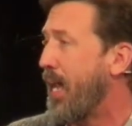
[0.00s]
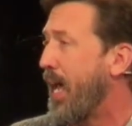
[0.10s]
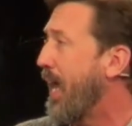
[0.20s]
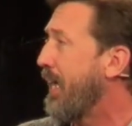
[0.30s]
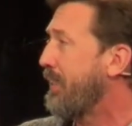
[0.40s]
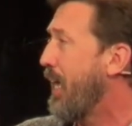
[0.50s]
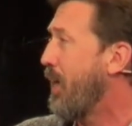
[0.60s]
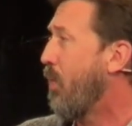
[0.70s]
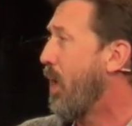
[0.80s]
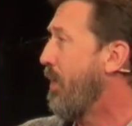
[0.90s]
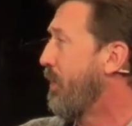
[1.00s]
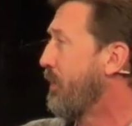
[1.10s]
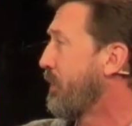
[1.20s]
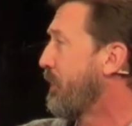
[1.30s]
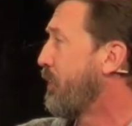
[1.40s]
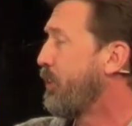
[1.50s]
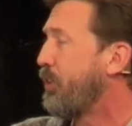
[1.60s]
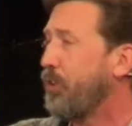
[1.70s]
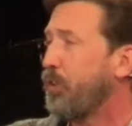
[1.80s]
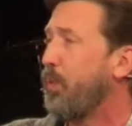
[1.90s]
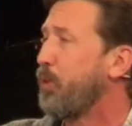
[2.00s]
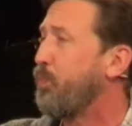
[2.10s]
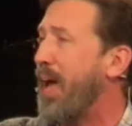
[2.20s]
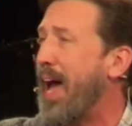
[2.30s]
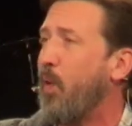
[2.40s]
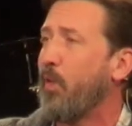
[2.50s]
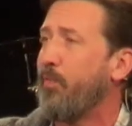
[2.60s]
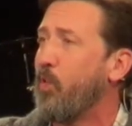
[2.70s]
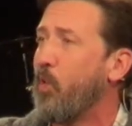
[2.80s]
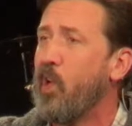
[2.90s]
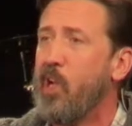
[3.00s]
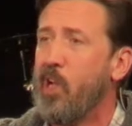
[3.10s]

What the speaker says: And I got to tell you what, those are the two most powerful